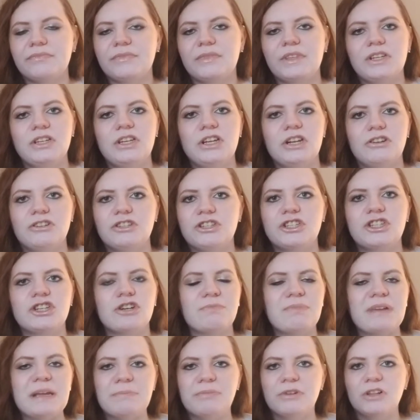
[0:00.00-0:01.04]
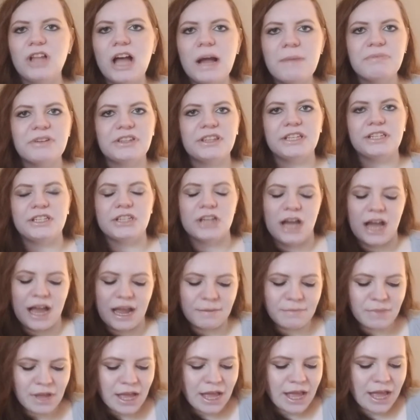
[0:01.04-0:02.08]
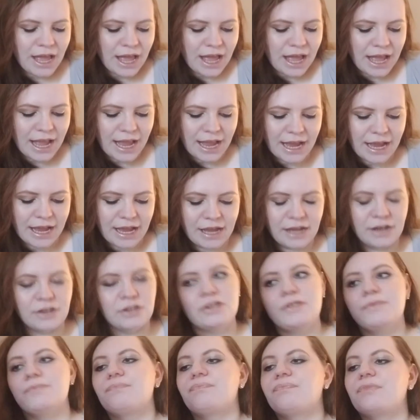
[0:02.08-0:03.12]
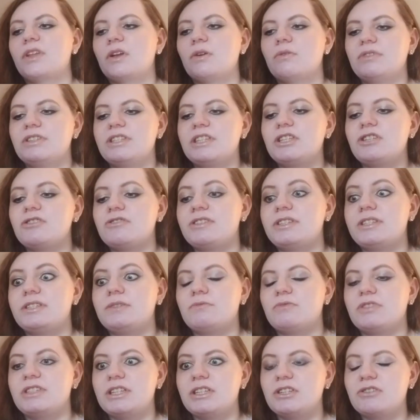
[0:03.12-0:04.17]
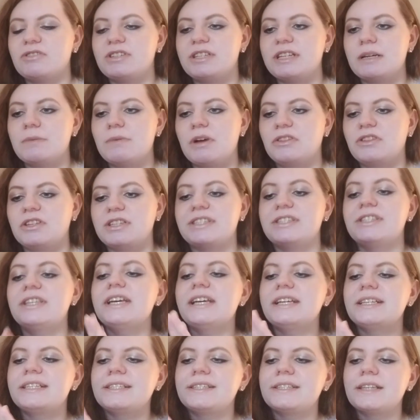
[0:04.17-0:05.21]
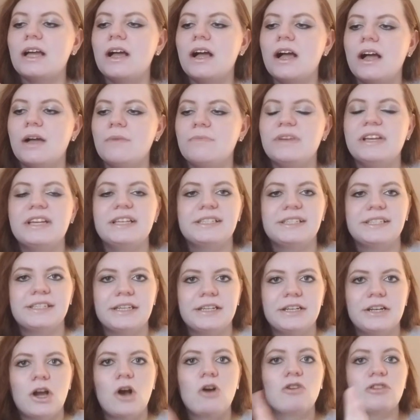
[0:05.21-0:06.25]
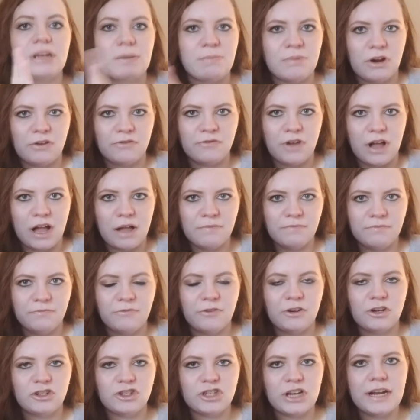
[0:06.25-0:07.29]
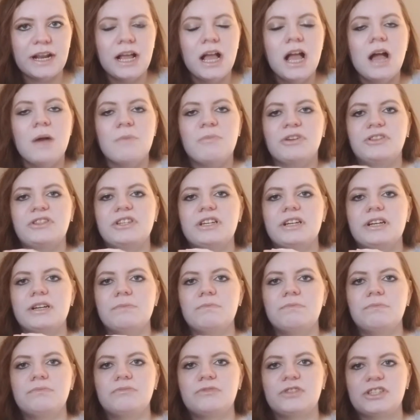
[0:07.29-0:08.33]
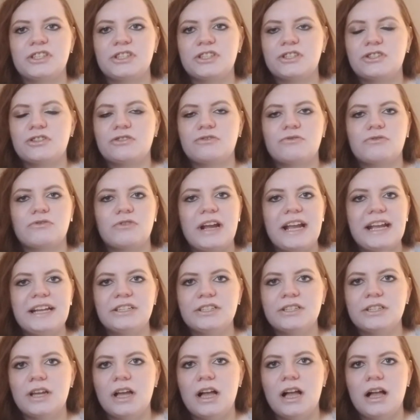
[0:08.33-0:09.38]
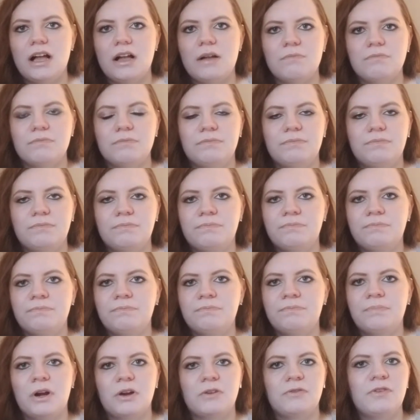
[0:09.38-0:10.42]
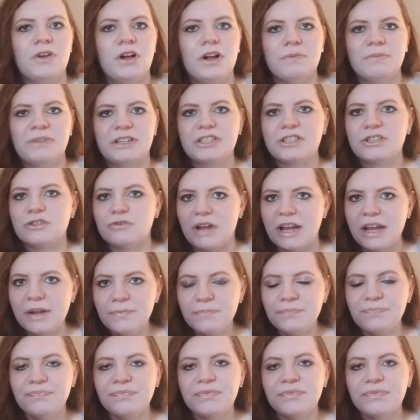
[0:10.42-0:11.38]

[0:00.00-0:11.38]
you know, to cheer people up at the time. And what's, inter- what's interesting about this, this um, is an eau de parfum version, but the just straight um, parfum extrait